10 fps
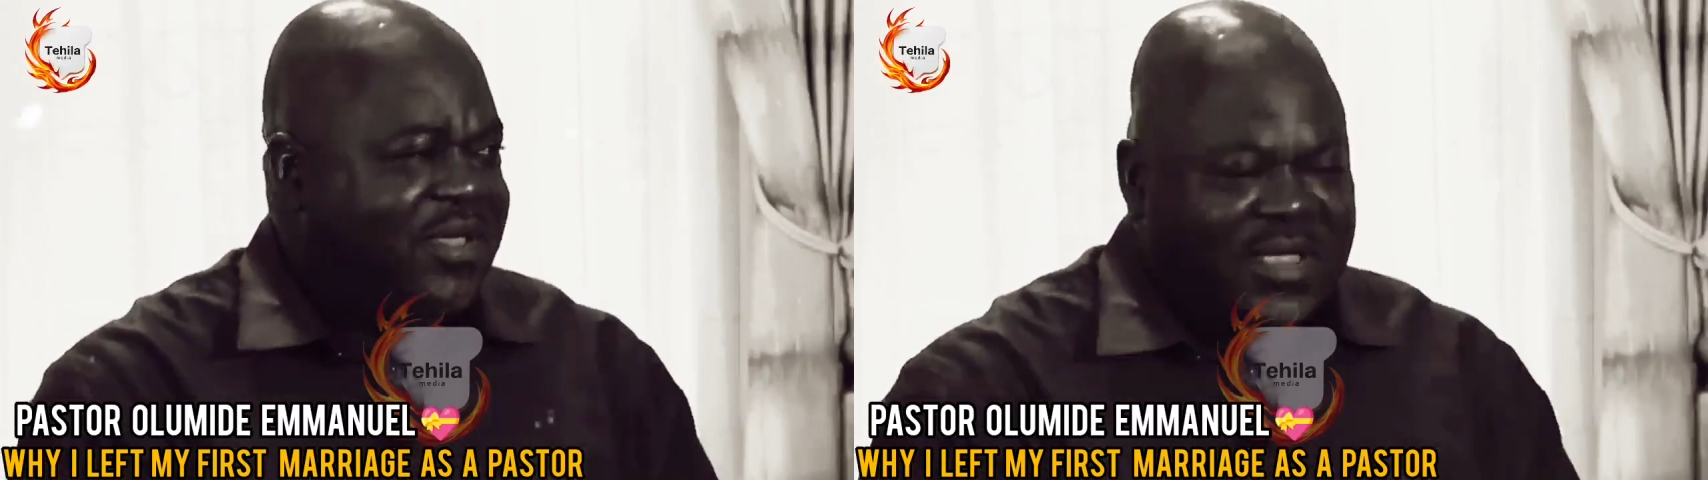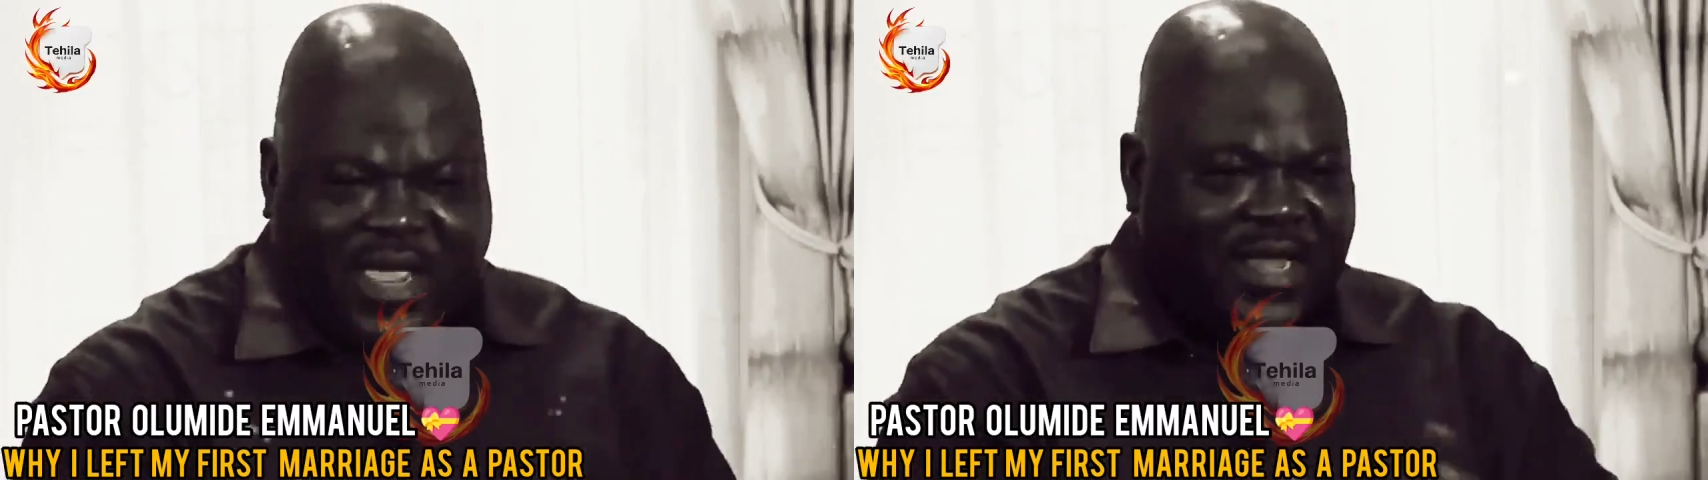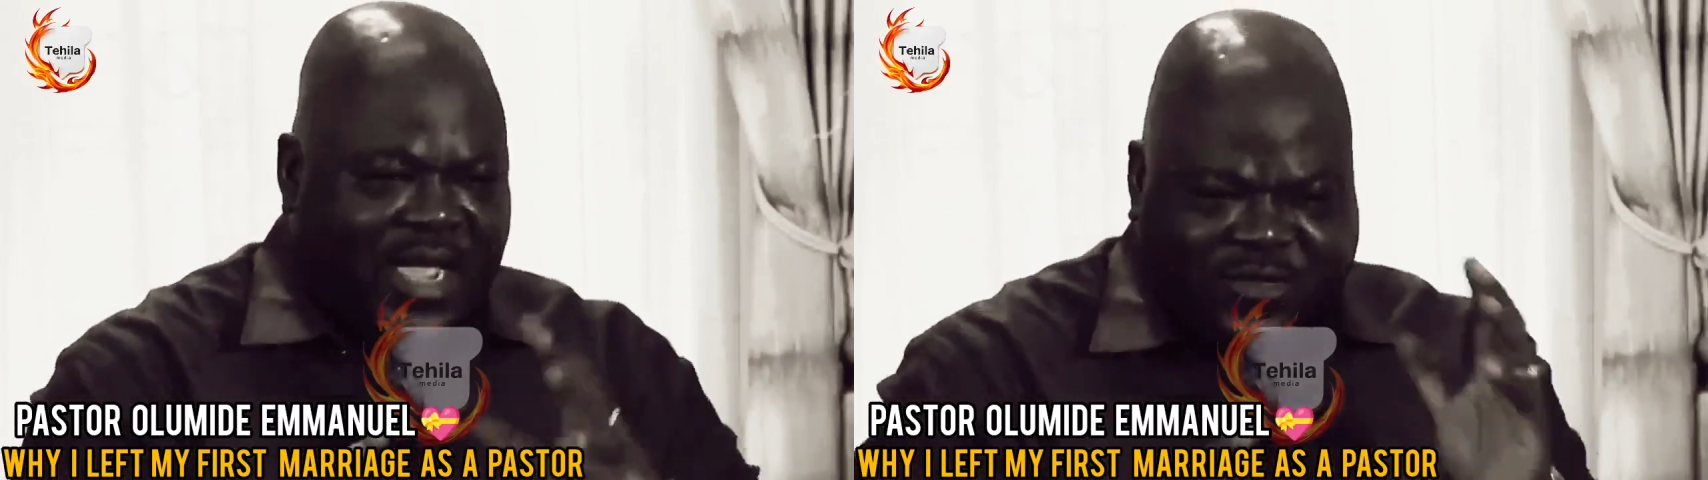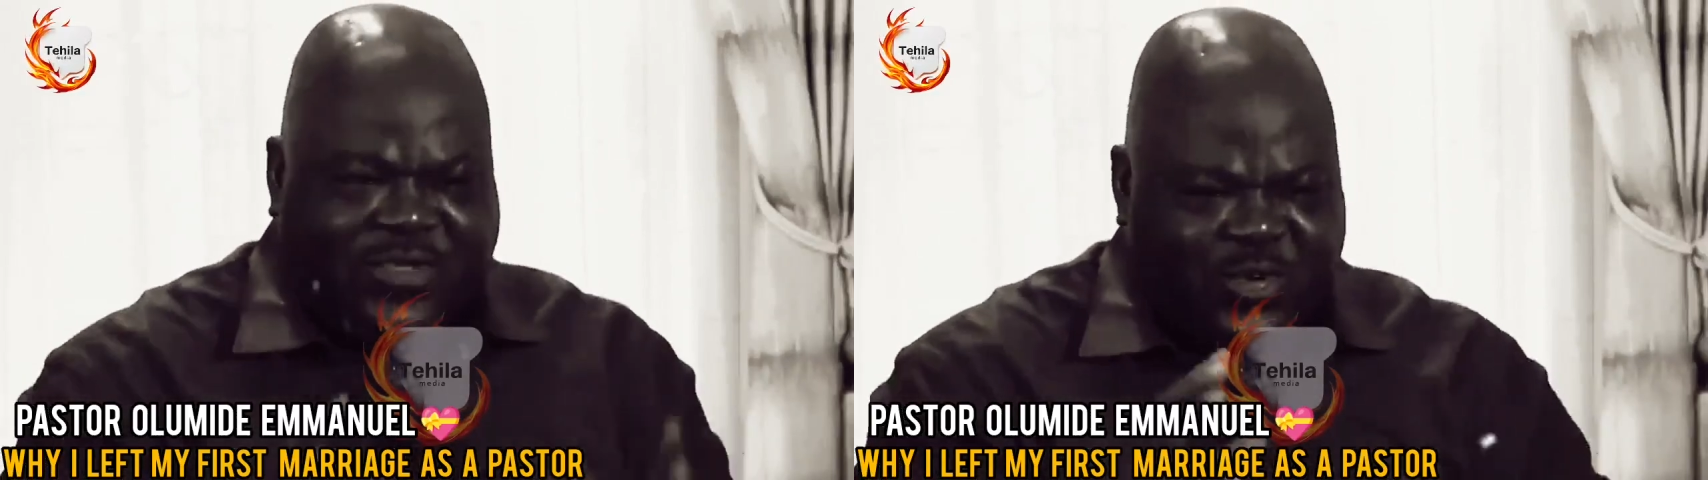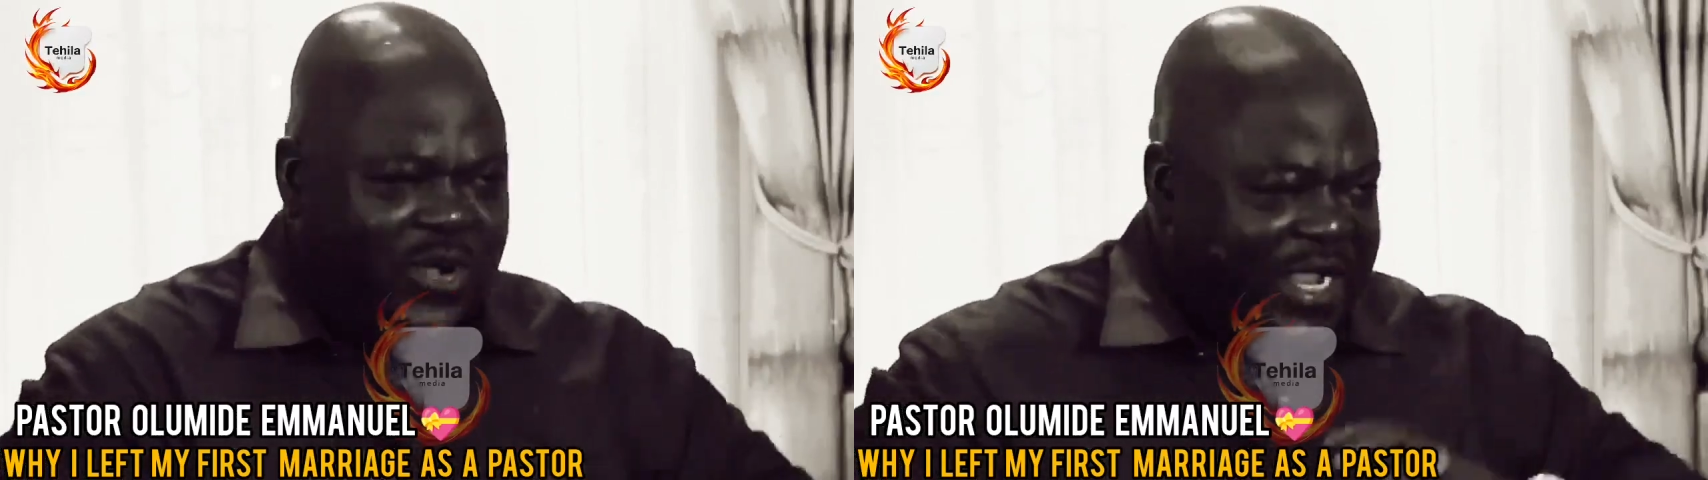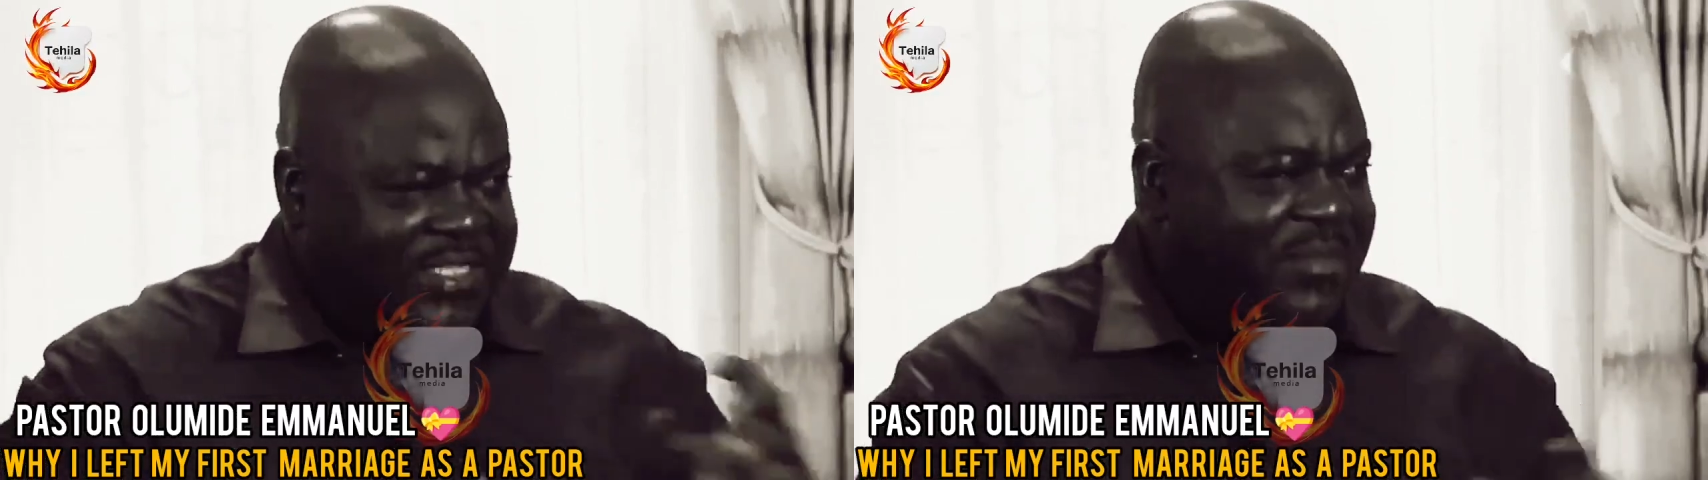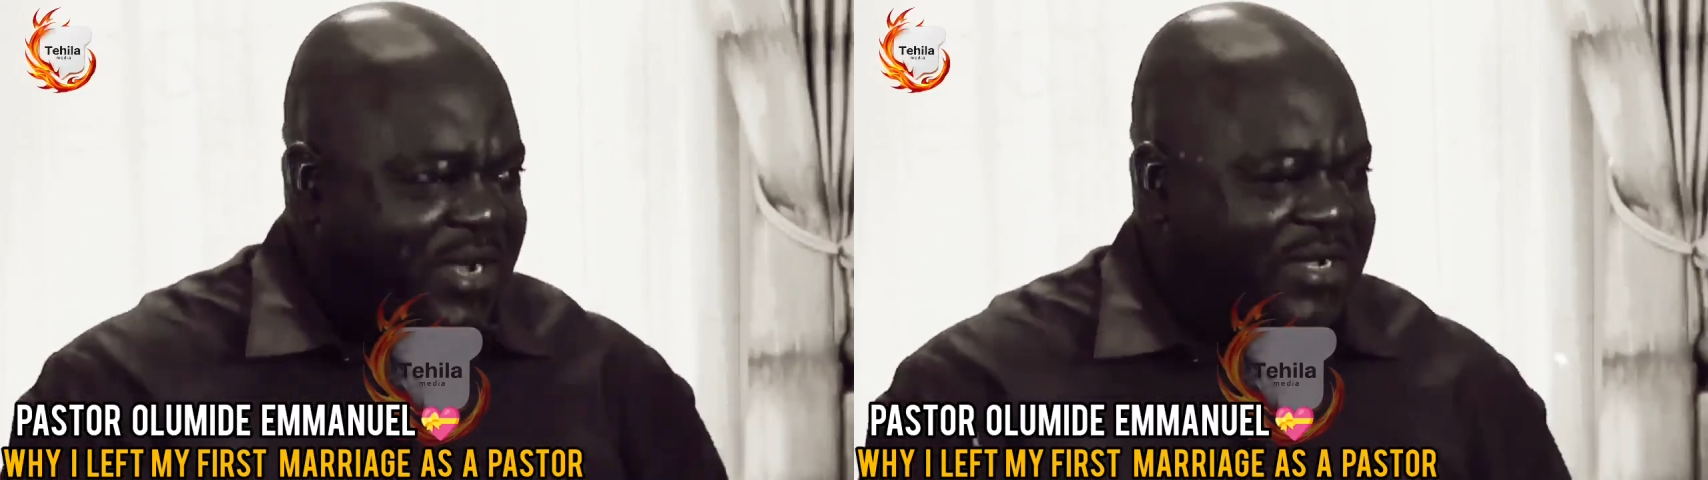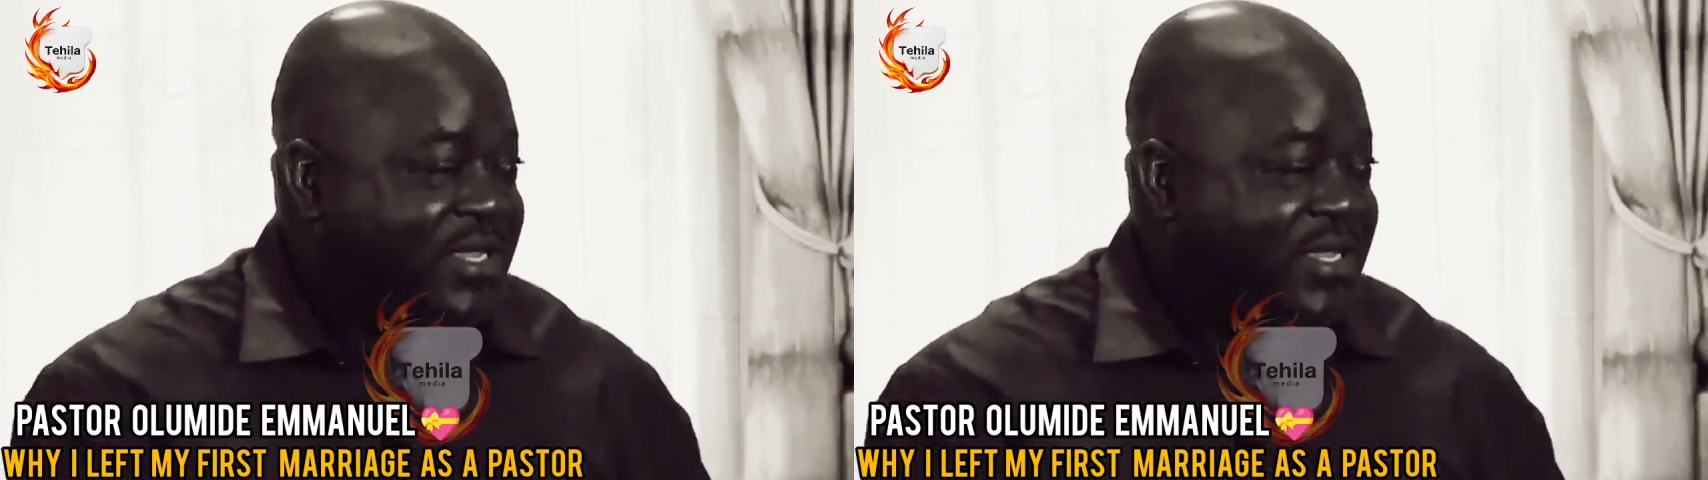That you say you understand marriage.